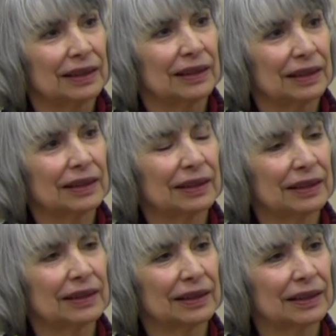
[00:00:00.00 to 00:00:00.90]
uh,
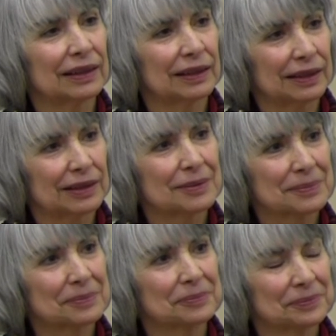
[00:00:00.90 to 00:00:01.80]
embodiment,
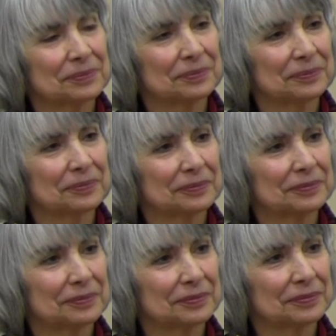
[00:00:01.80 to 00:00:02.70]
and
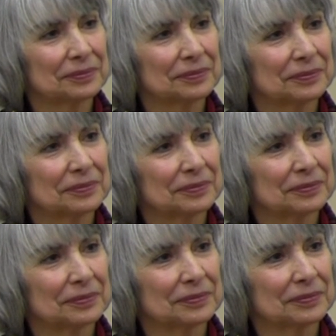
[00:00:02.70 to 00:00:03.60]
the, uh, the uh,
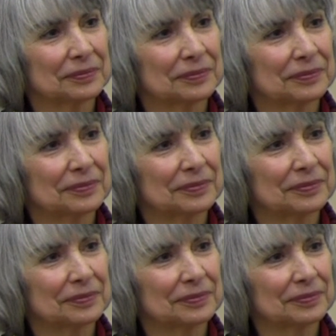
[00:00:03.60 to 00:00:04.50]
psyche-body
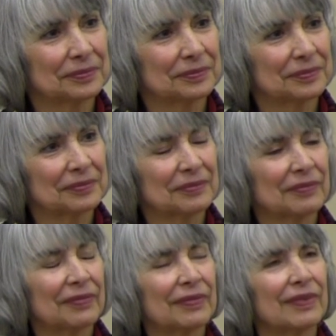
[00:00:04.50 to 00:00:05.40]
relationship
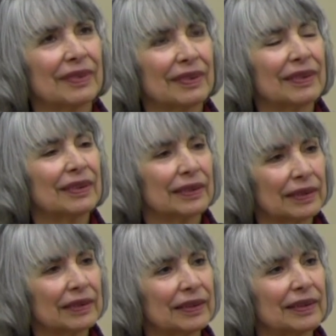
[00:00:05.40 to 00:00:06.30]
too, just to draw you
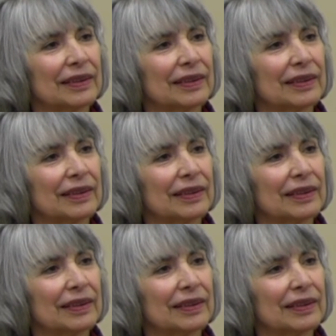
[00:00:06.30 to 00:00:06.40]
up.